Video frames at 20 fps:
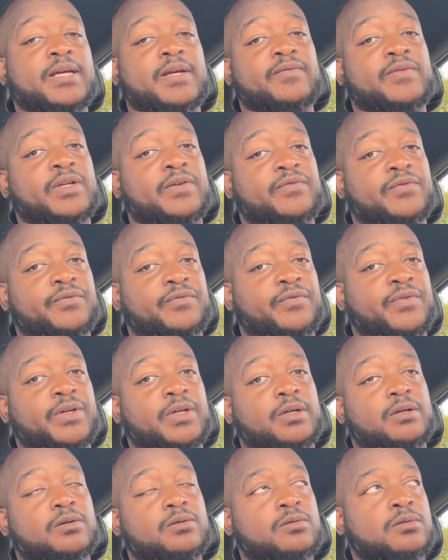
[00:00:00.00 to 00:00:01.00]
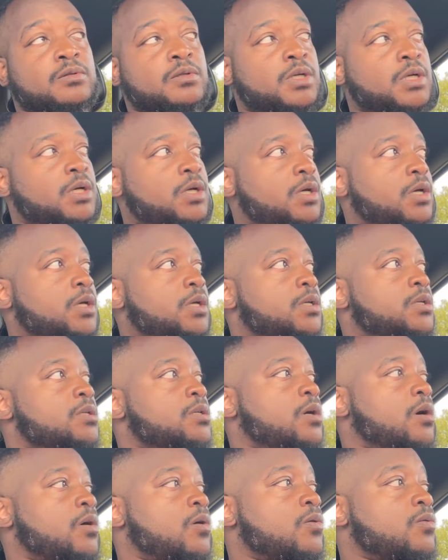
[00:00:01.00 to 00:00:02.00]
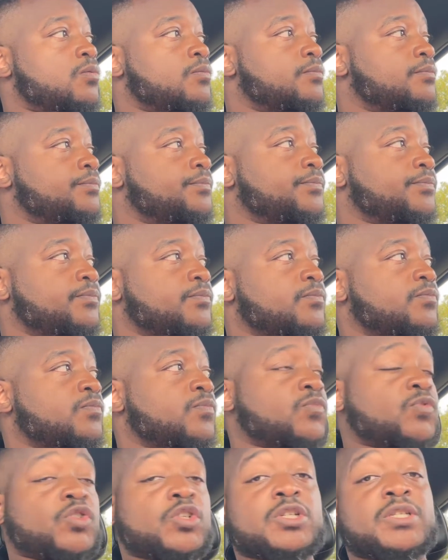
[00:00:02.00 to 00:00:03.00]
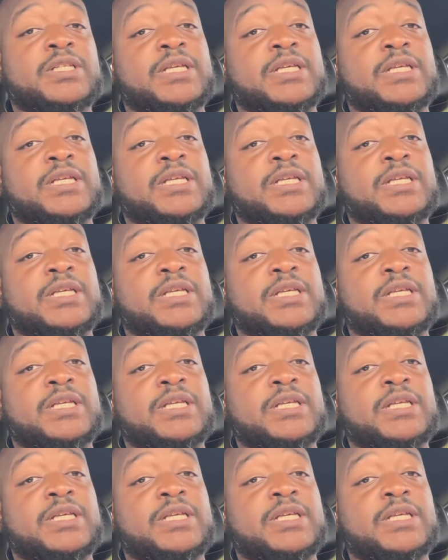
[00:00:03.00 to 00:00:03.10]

of different vehicles. So just